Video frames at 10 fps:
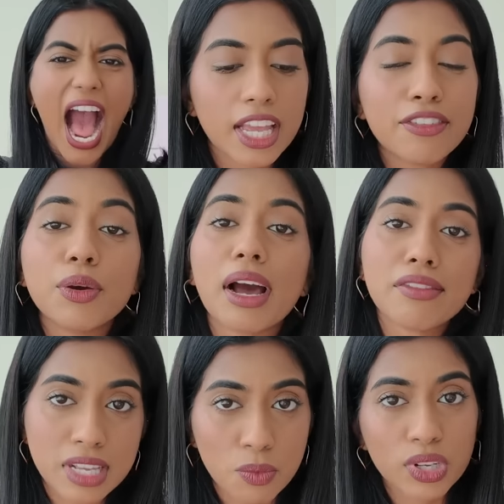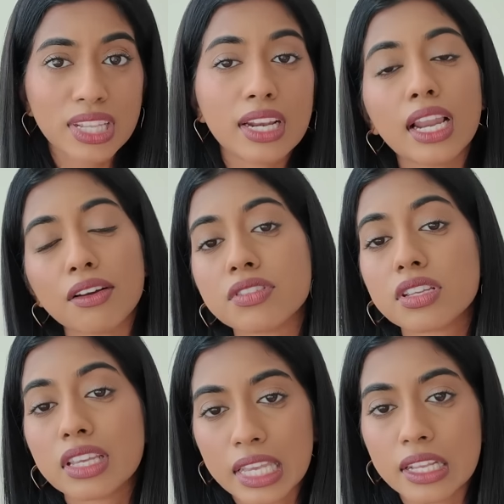If you have someone that loves
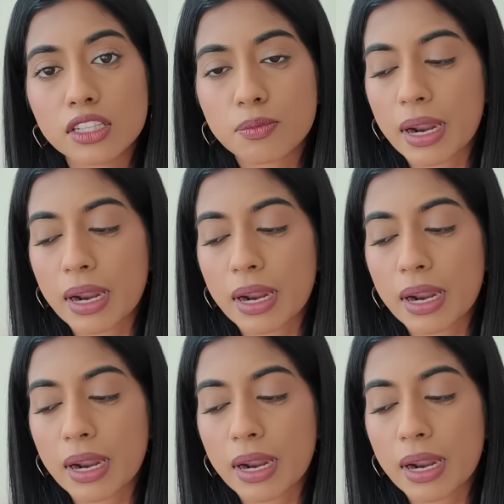Kiehl's